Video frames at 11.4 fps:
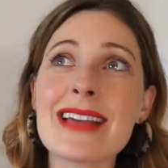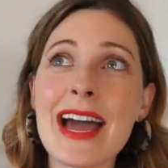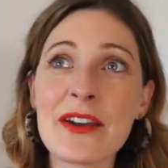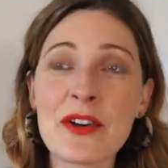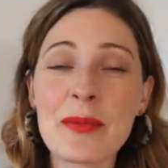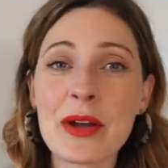
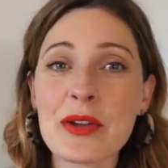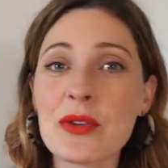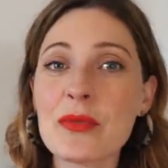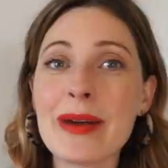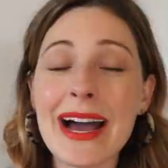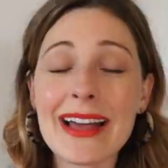I don't know about
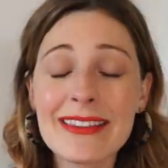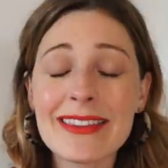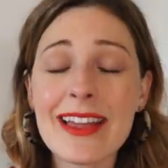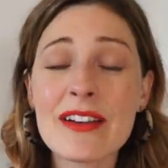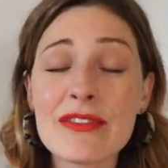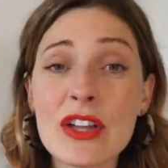you, but I
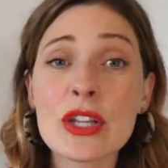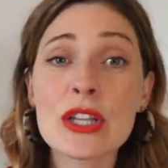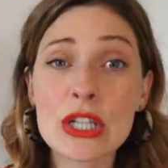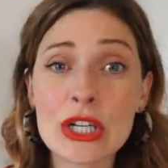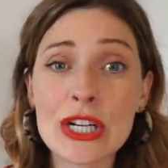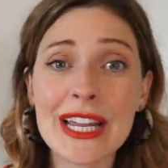love
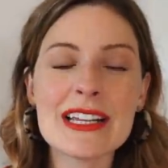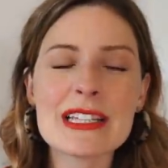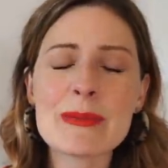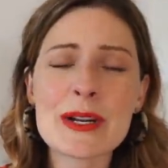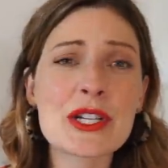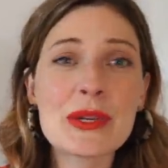learning,
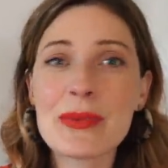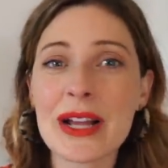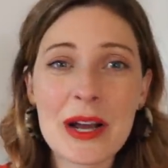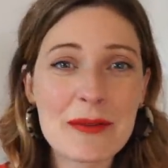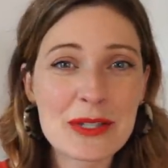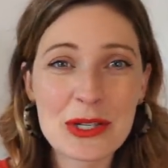especially when it
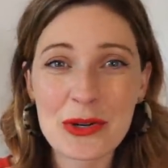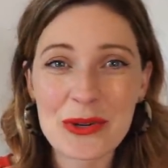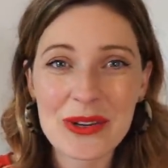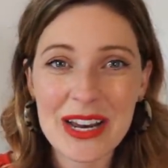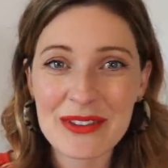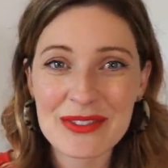comes to
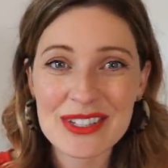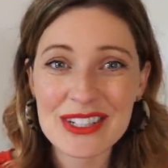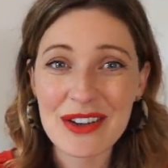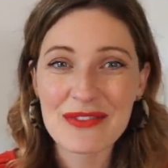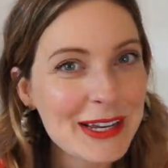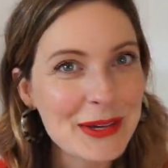creative
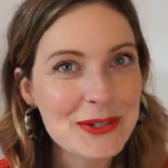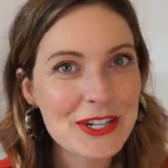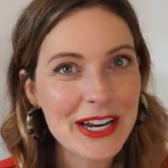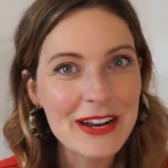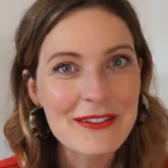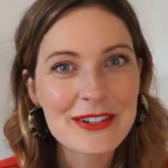stuff. Go
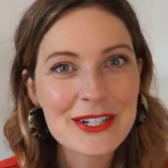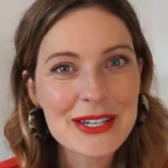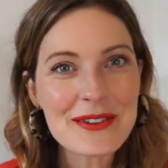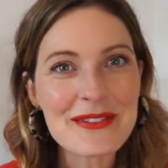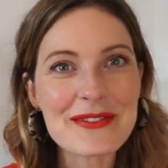check it out for yourself